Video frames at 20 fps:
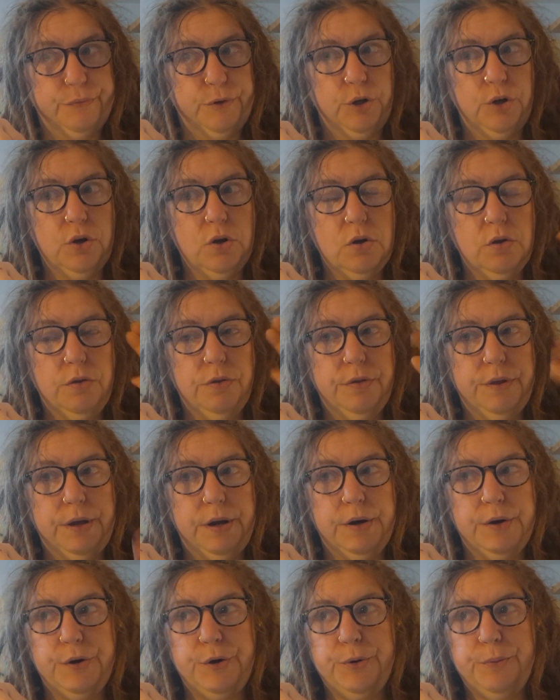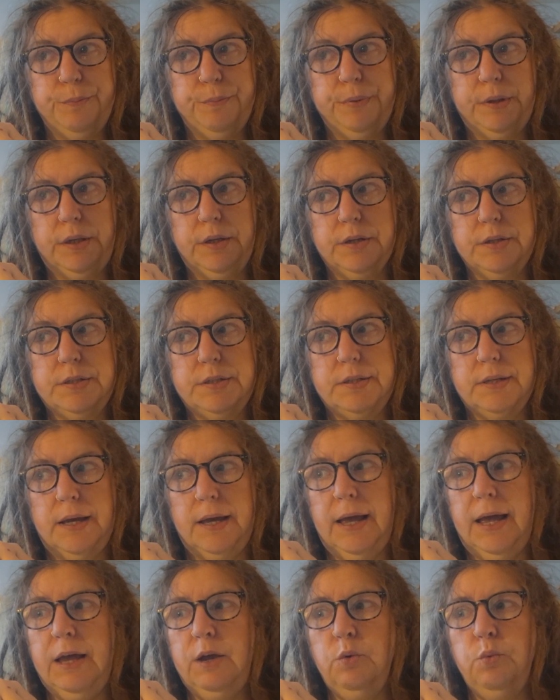gone there because
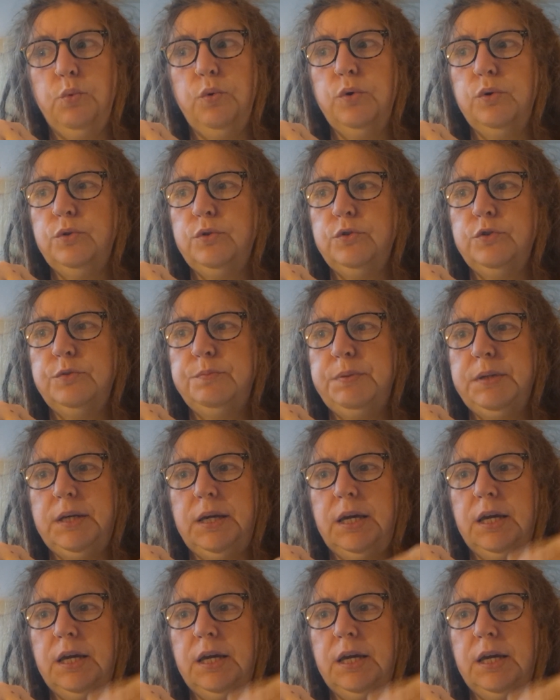I wouldn't be